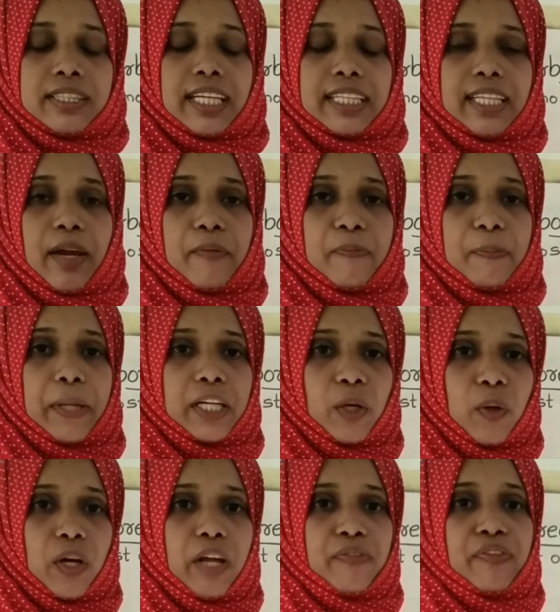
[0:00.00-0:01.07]
such a
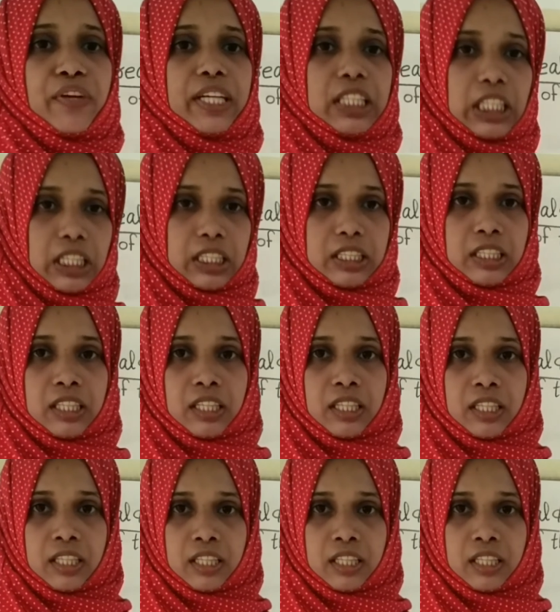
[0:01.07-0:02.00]
particular features,